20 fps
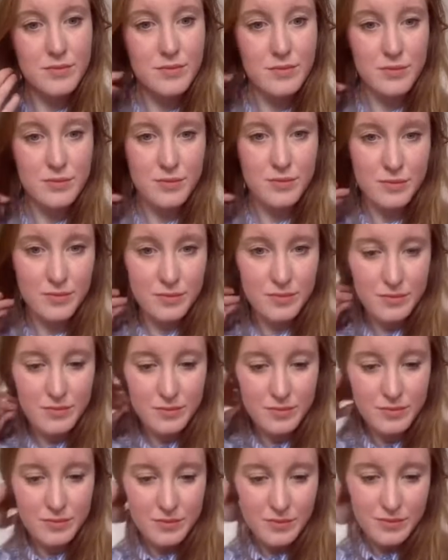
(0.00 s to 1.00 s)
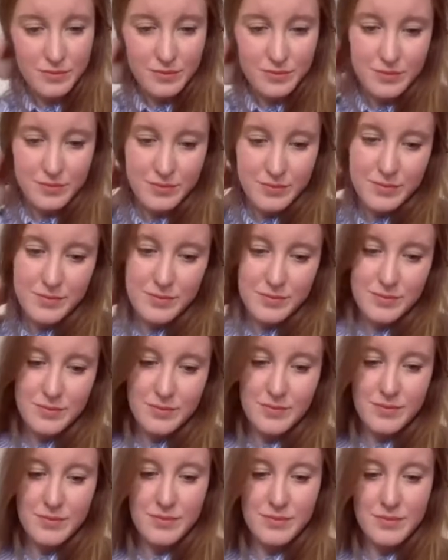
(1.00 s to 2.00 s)

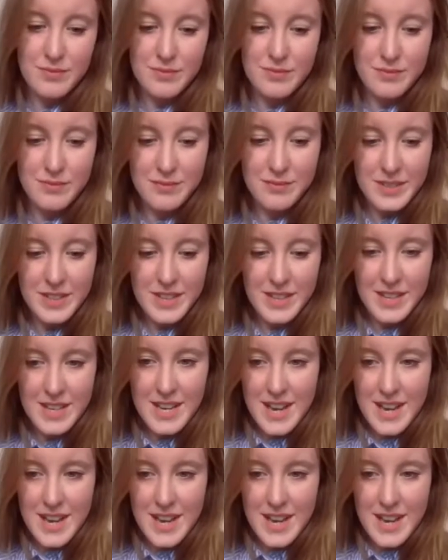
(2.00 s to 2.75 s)
(no one is talking)